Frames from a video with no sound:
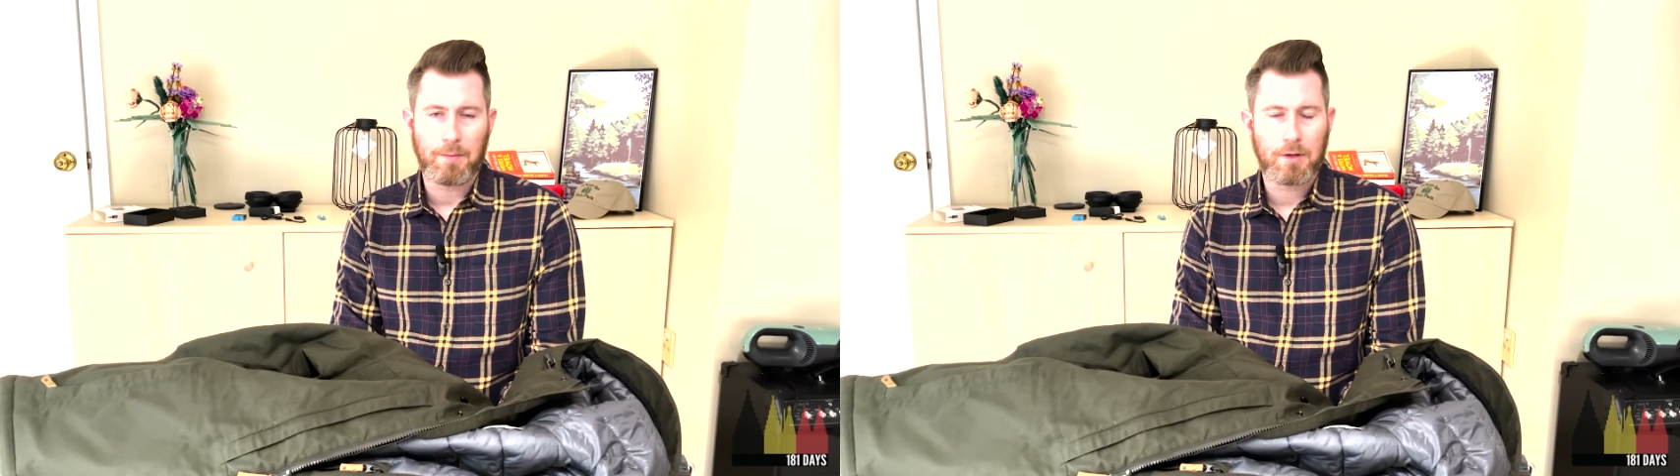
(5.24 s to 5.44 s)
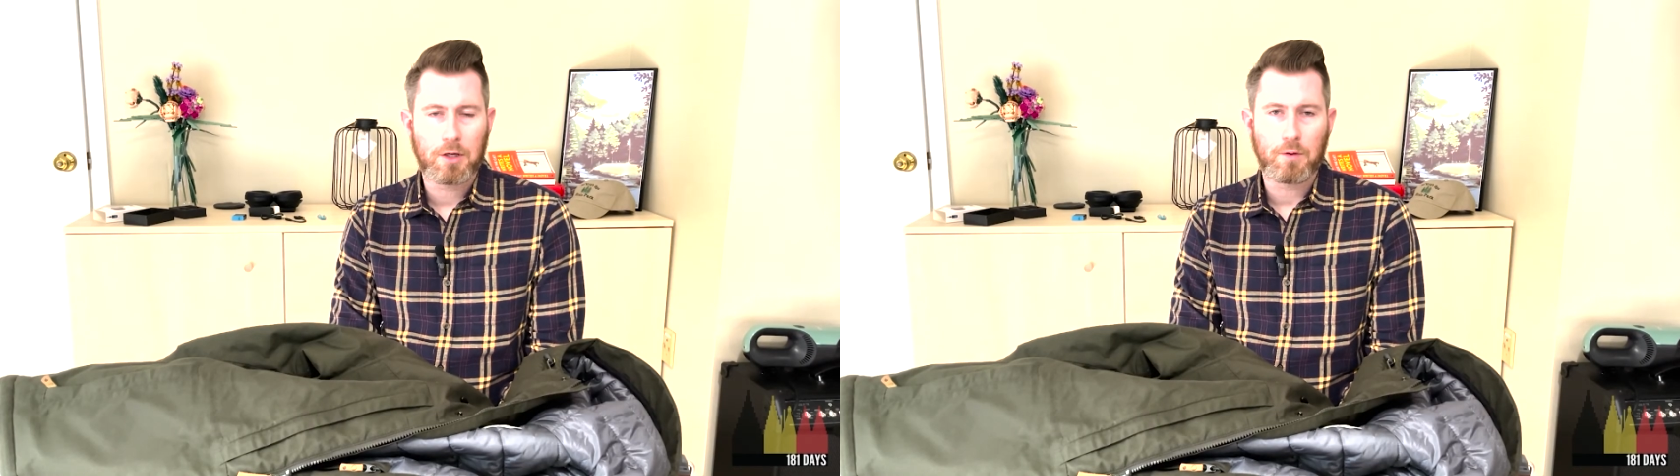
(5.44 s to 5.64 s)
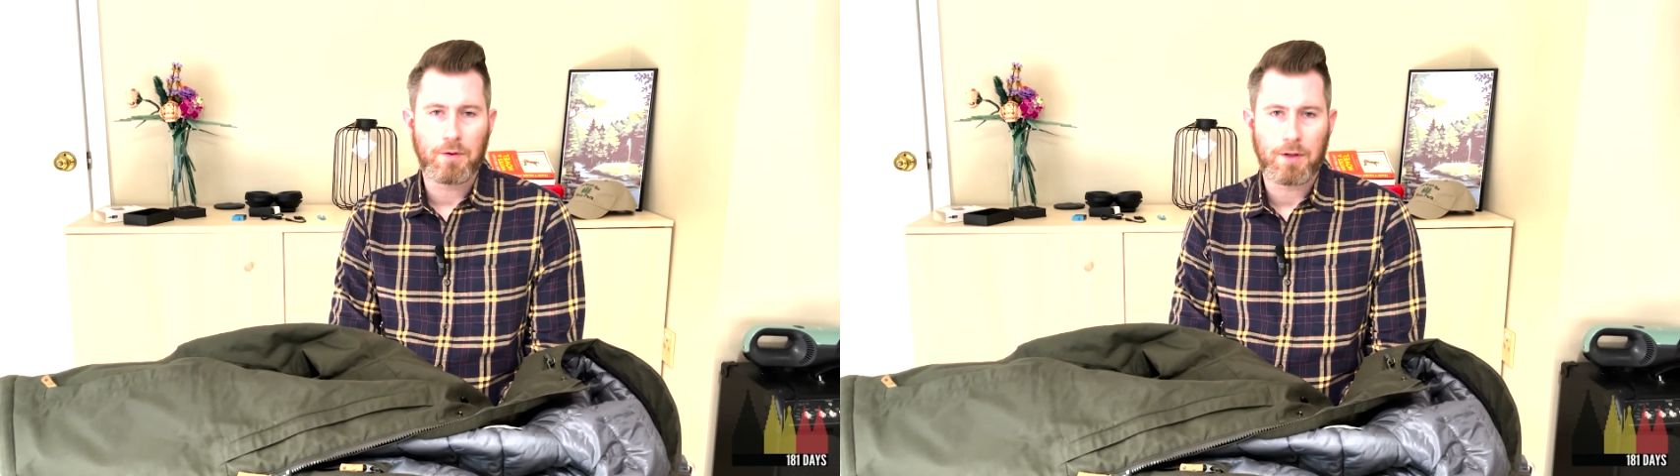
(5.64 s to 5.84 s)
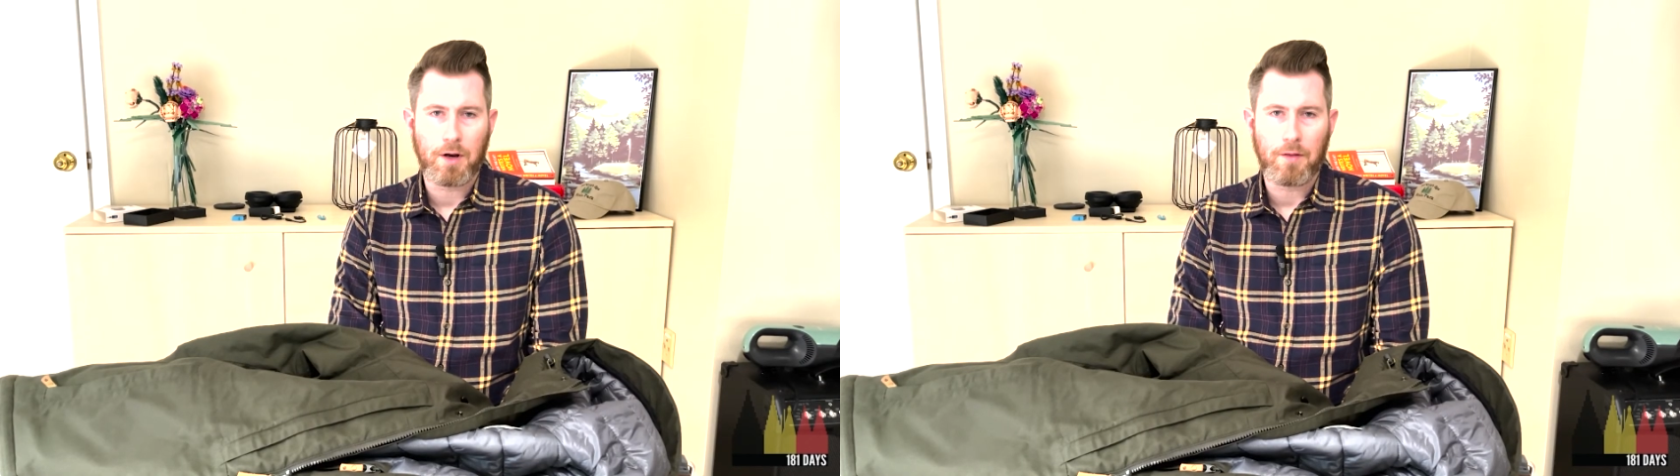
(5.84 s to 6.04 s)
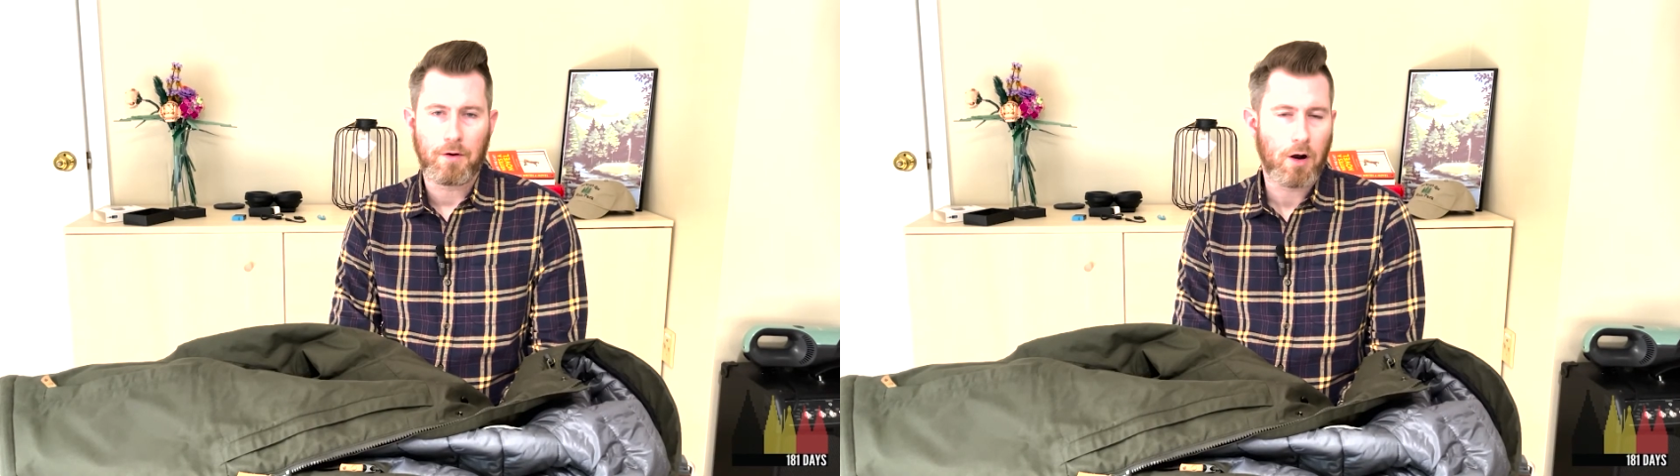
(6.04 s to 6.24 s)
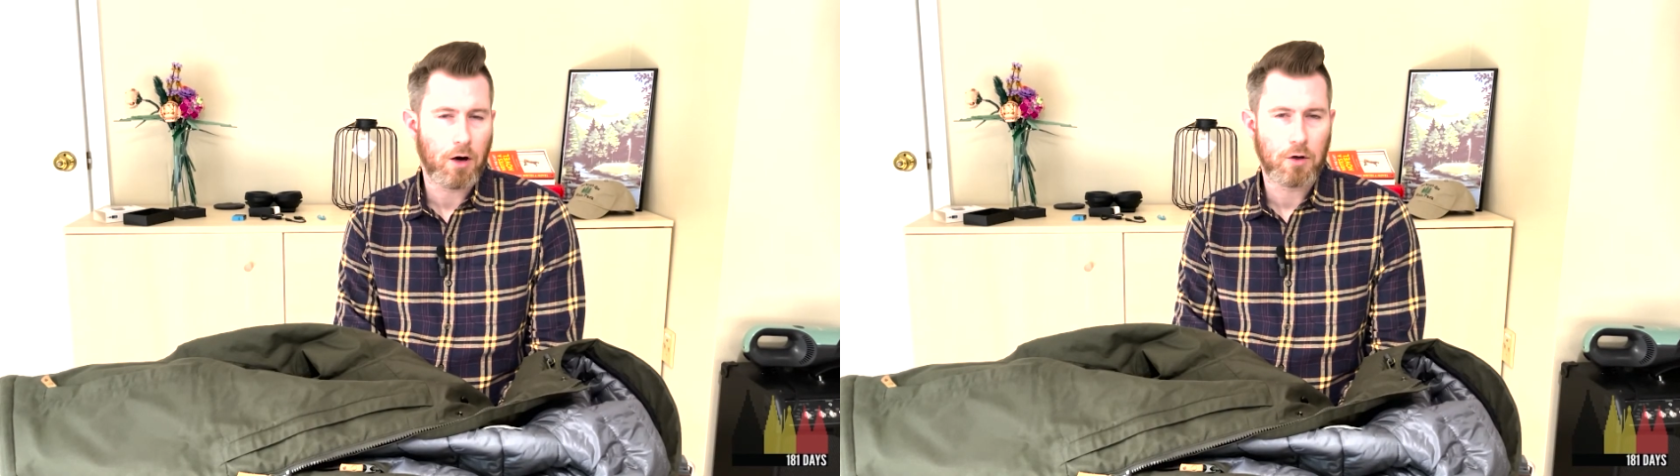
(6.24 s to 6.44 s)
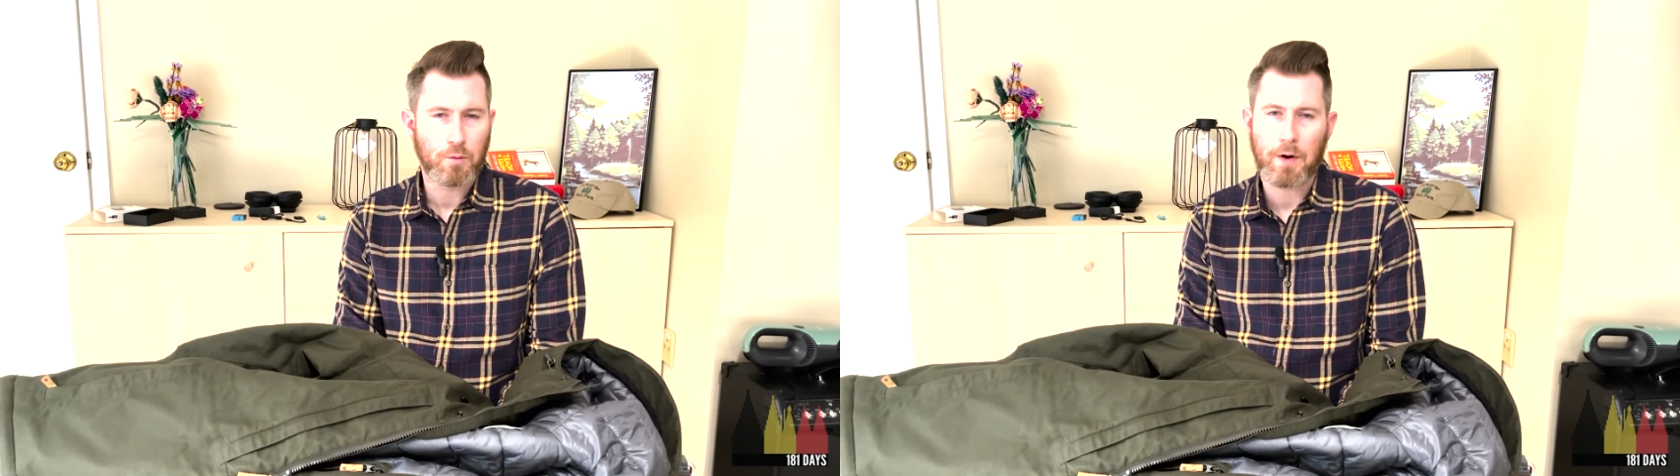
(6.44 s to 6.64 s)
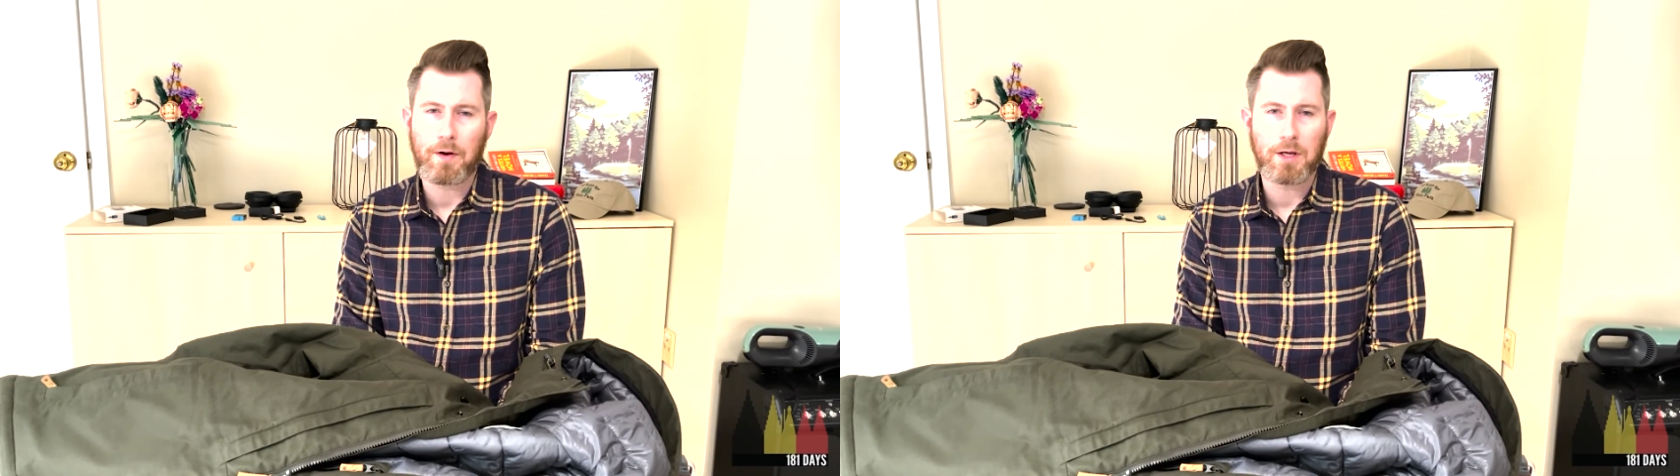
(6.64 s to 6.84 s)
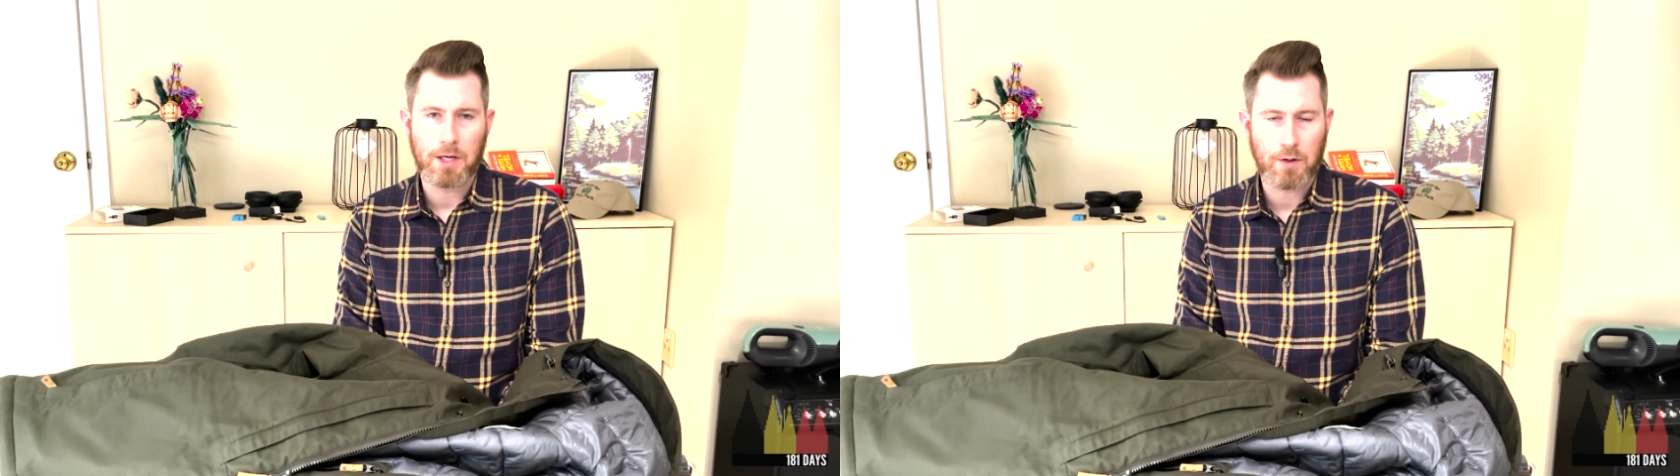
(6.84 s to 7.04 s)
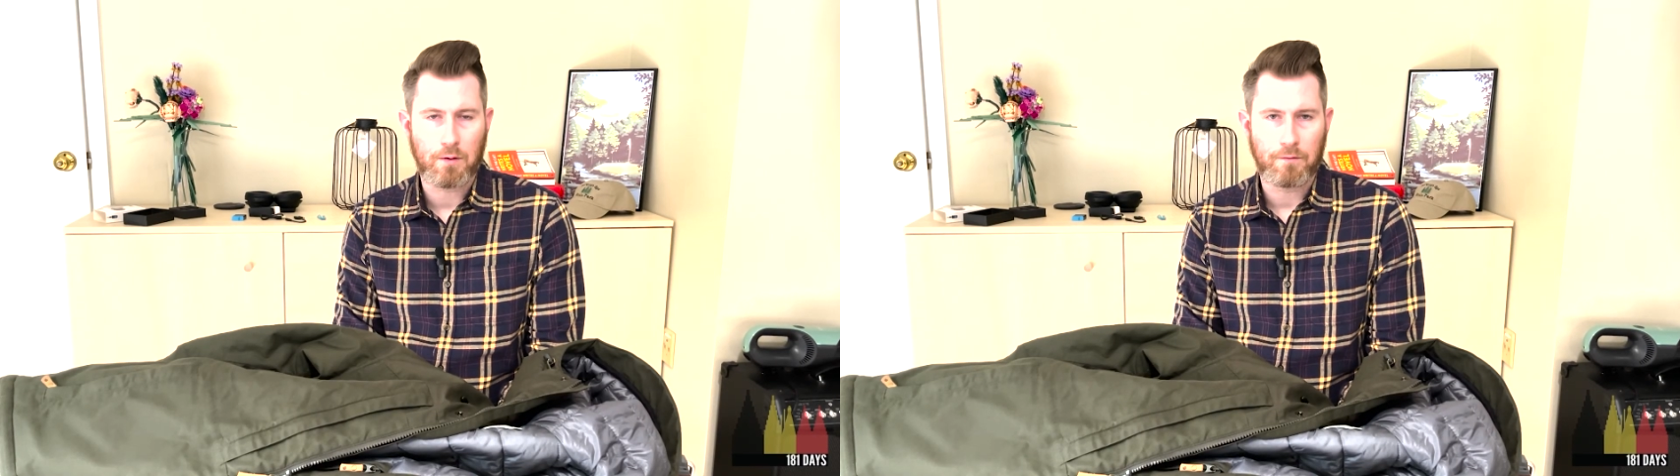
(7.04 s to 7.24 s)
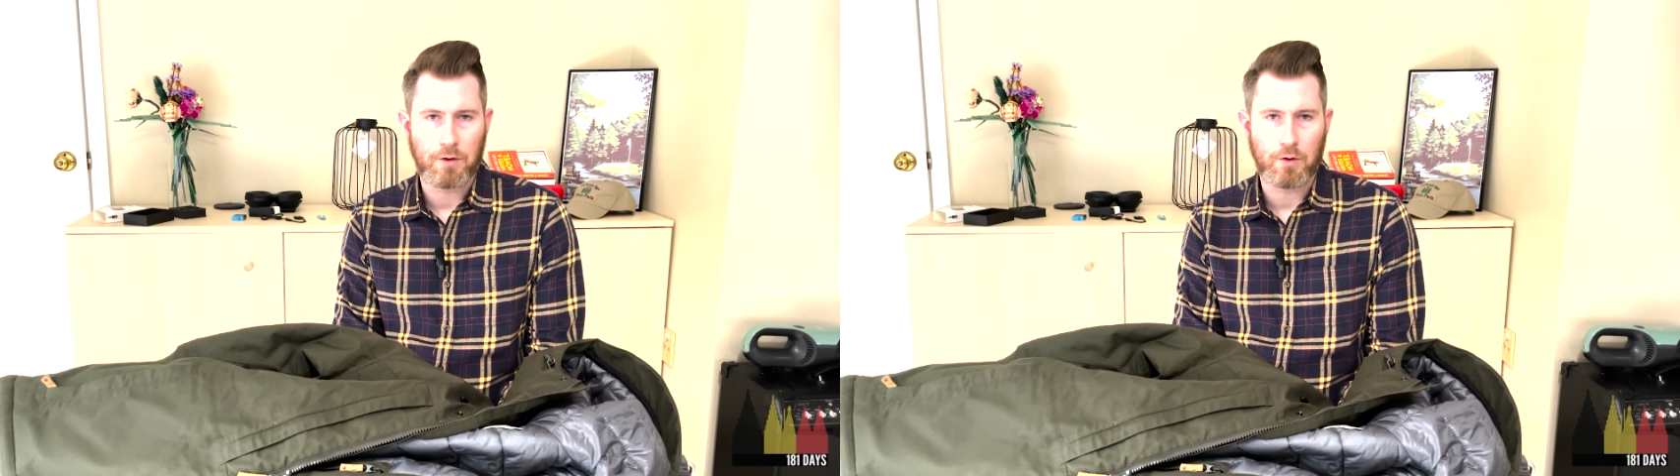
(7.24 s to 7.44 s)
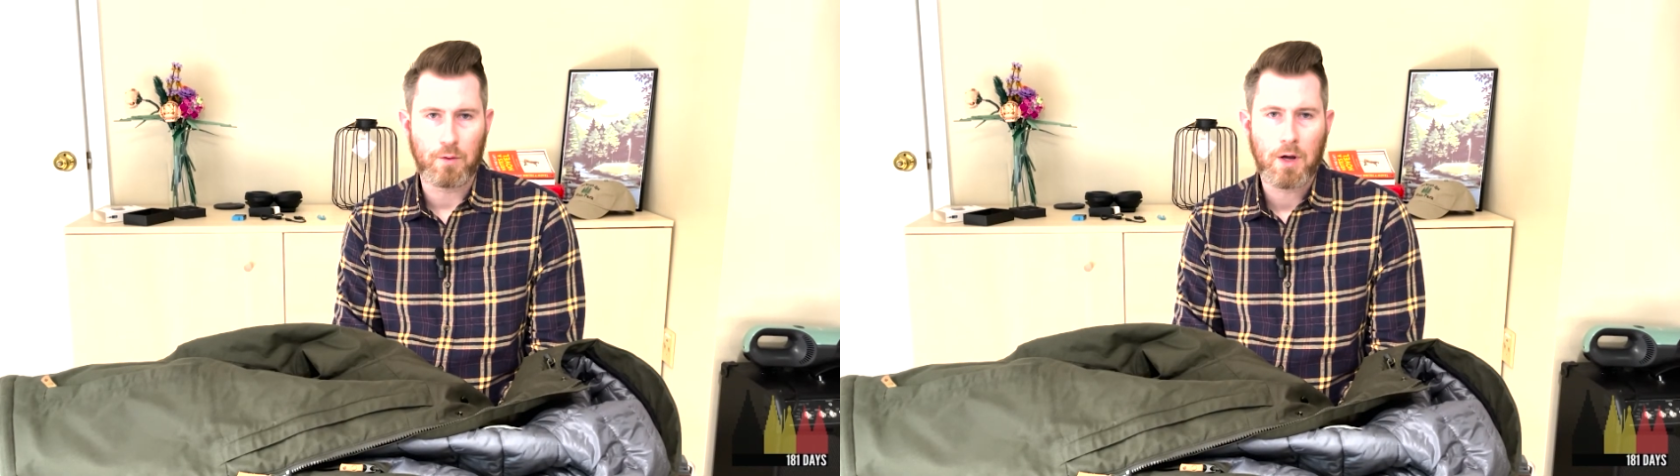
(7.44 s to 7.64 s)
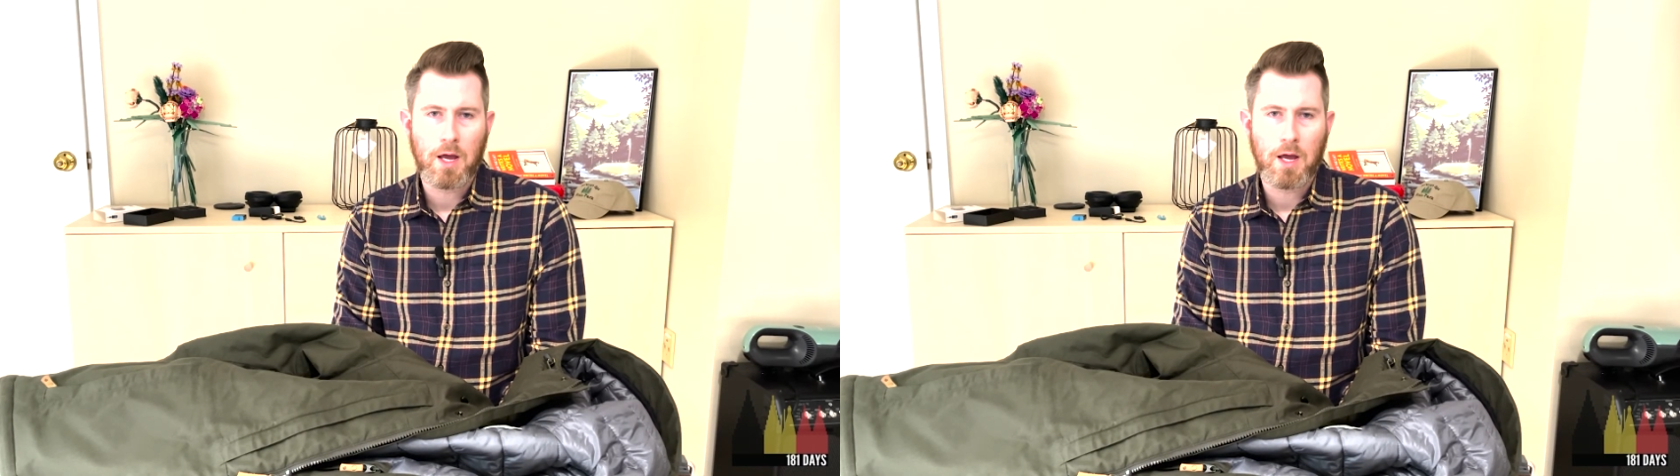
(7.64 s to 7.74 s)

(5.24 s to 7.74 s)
I'm here with another hardware and gear review